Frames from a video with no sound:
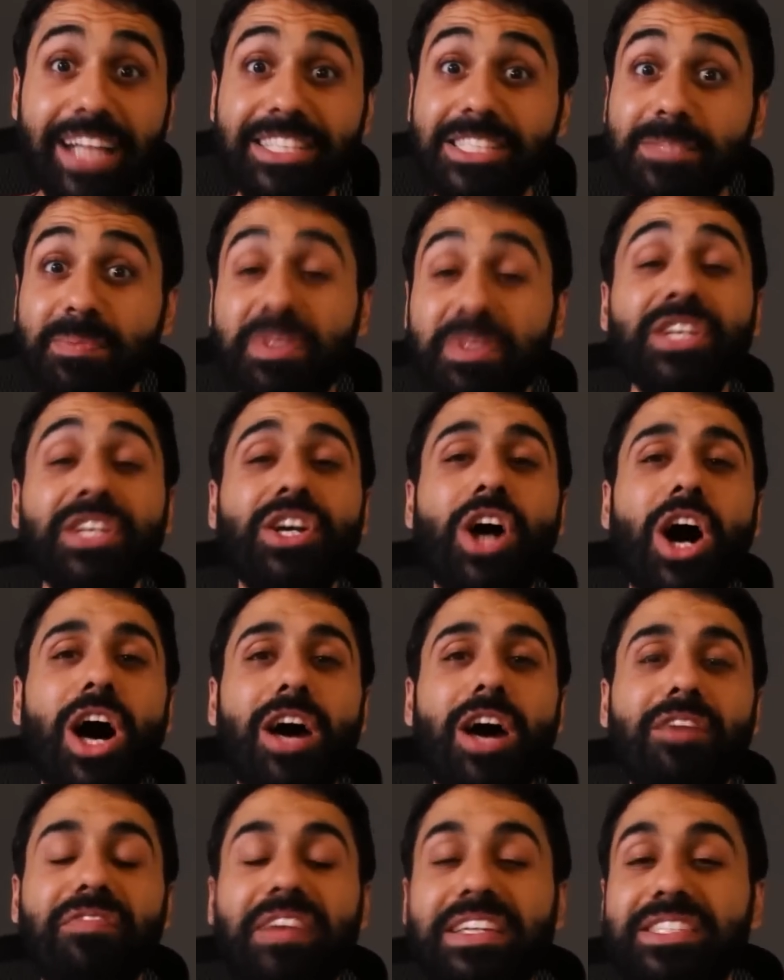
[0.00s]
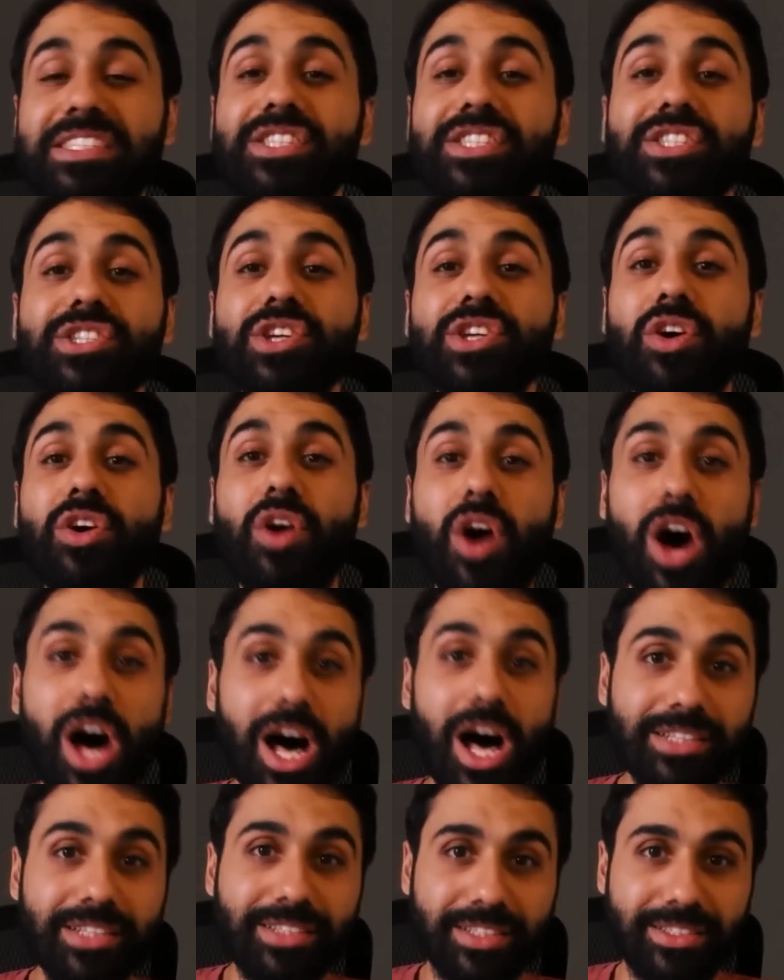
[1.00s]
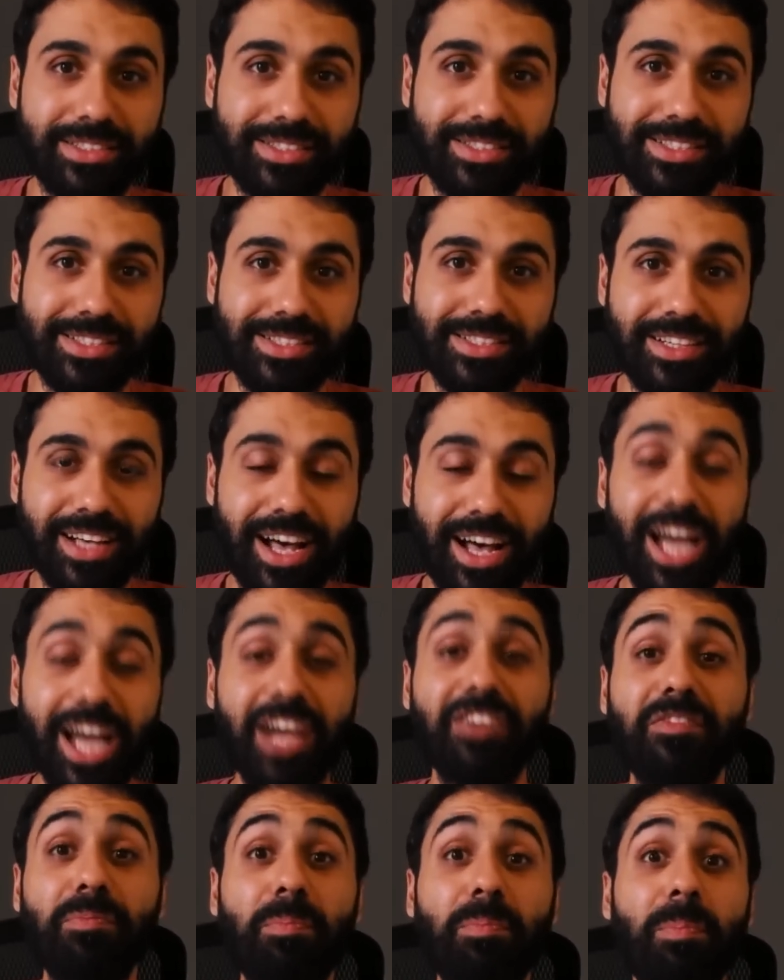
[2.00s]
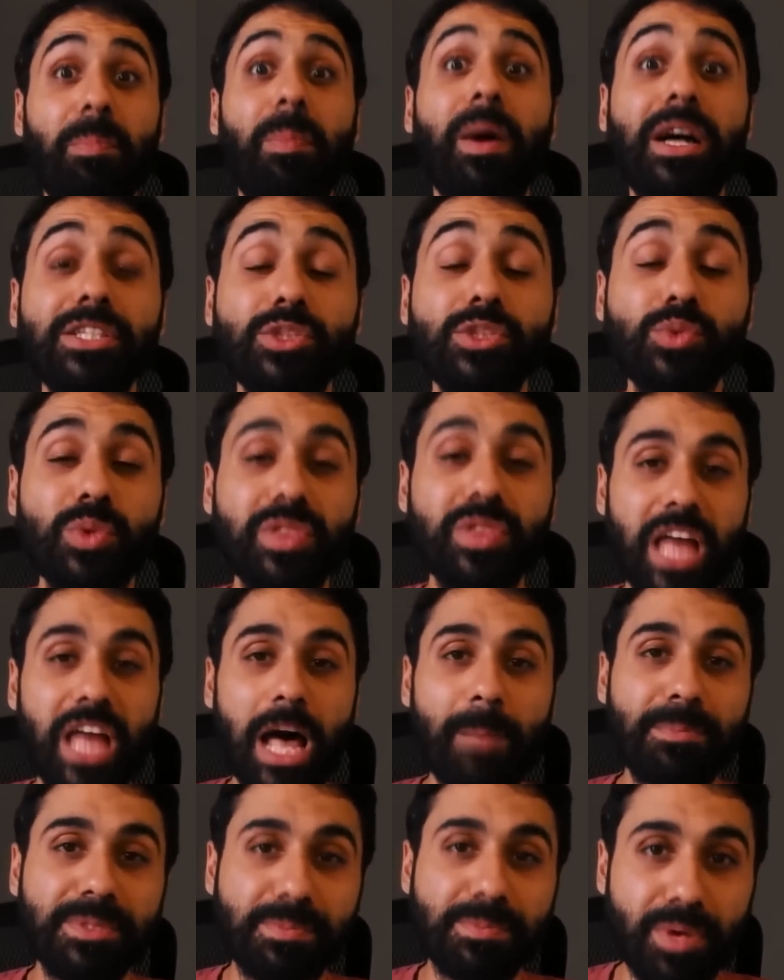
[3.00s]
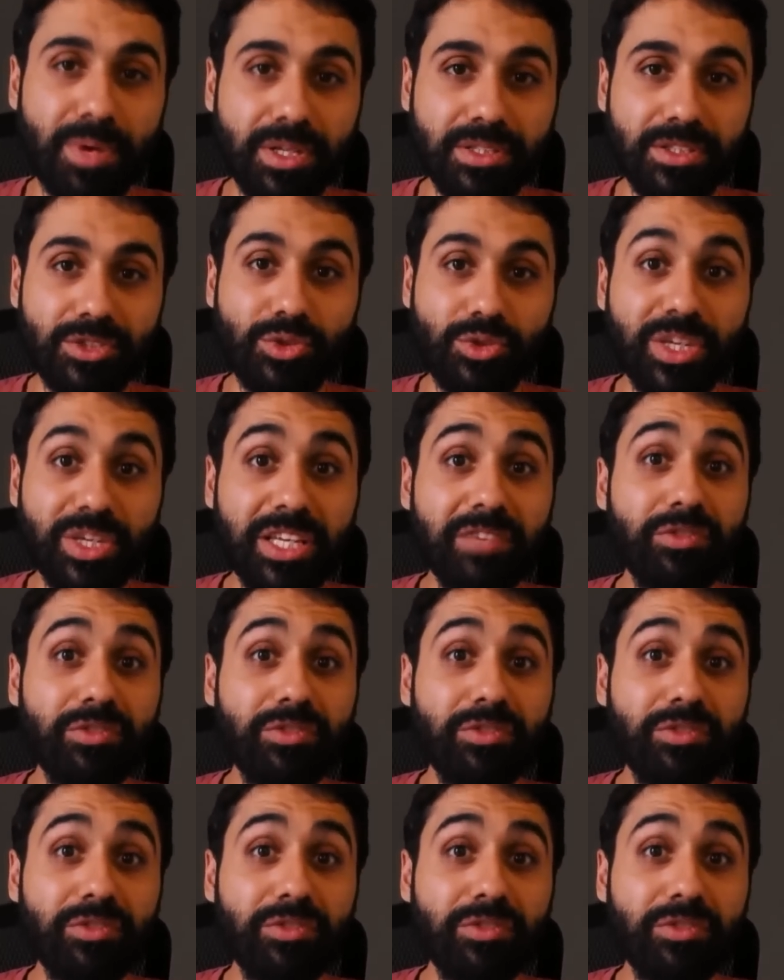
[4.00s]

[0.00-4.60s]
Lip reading: speaking of SEO audits, I have partnered with HubSpot to give